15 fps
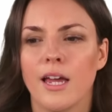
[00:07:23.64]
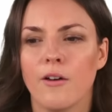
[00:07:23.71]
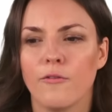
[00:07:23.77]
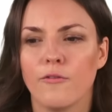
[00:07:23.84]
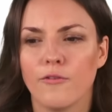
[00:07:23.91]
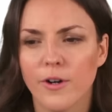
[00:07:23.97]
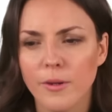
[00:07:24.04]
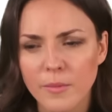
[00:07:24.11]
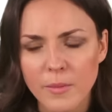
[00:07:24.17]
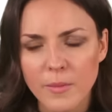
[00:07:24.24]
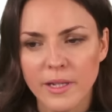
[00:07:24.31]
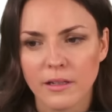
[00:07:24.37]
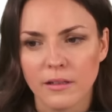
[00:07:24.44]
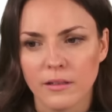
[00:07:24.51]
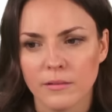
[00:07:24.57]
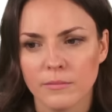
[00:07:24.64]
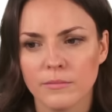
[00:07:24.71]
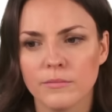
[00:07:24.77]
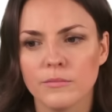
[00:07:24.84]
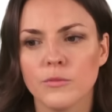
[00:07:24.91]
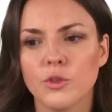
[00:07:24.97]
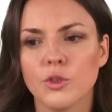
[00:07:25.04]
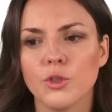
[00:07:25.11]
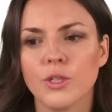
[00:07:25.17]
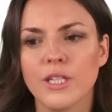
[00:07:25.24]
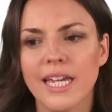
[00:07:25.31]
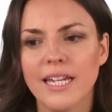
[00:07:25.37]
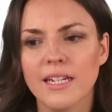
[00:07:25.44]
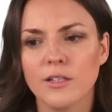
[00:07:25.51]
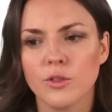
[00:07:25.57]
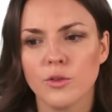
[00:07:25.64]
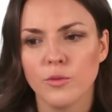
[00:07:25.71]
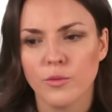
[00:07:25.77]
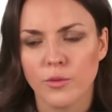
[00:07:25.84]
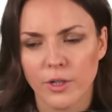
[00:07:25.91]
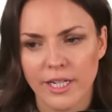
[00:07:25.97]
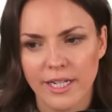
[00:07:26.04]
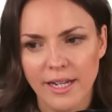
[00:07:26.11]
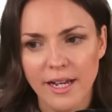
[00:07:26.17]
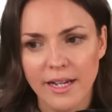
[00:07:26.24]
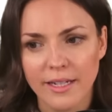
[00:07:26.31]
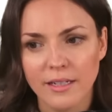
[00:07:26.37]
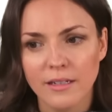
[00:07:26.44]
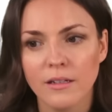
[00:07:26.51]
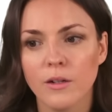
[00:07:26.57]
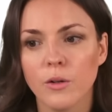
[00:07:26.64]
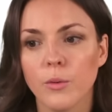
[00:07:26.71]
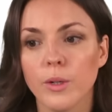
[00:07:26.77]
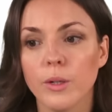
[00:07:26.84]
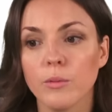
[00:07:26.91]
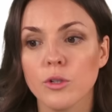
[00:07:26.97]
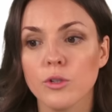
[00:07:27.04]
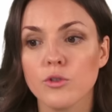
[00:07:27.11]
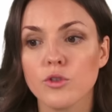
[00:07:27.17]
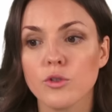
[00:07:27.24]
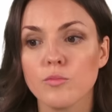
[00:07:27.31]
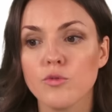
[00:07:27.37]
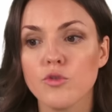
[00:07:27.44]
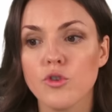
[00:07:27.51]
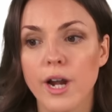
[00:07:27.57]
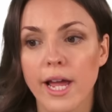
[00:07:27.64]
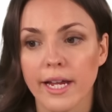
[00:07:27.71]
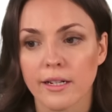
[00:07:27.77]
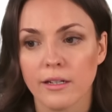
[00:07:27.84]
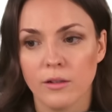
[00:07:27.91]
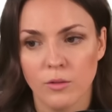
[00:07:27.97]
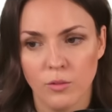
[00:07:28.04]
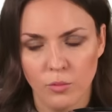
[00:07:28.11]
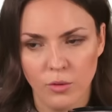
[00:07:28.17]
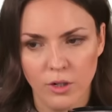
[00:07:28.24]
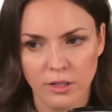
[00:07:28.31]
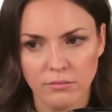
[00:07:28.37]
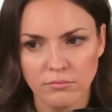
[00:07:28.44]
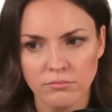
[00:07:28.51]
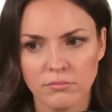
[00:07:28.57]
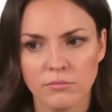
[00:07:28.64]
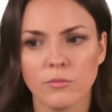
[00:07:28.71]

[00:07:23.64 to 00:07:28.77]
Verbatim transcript: From the middle, to get to 49, we would subtract 1.